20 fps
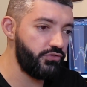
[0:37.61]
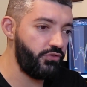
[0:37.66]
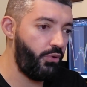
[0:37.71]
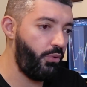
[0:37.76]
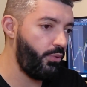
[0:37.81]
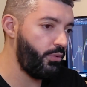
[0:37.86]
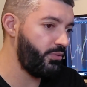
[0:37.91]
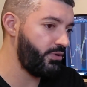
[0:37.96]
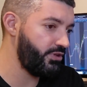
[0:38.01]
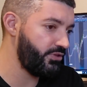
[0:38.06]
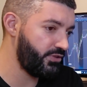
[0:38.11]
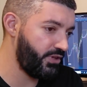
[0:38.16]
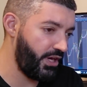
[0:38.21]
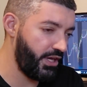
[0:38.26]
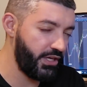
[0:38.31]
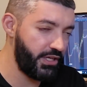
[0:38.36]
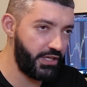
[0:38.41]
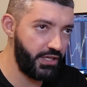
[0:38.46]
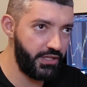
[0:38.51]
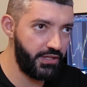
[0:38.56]
Always got
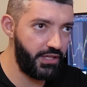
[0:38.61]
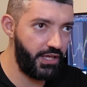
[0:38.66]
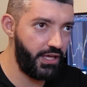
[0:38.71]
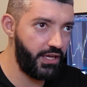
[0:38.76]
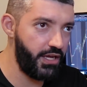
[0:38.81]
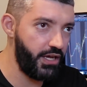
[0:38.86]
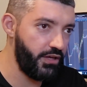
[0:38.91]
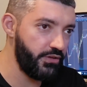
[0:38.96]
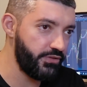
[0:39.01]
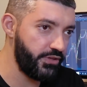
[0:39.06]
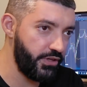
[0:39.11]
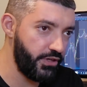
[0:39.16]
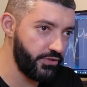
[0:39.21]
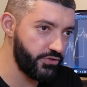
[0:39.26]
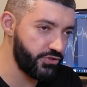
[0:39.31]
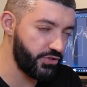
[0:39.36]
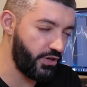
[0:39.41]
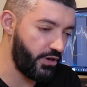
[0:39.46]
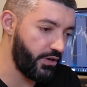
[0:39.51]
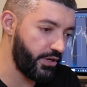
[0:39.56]
to get that out there.
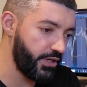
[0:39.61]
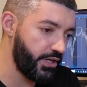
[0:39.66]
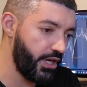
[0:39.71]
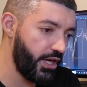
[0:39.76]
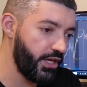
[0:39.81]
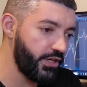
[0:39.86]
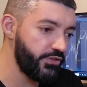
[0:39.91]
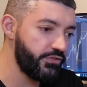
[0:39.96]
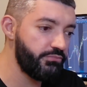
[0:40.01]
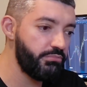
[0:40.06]
Sorry, guys.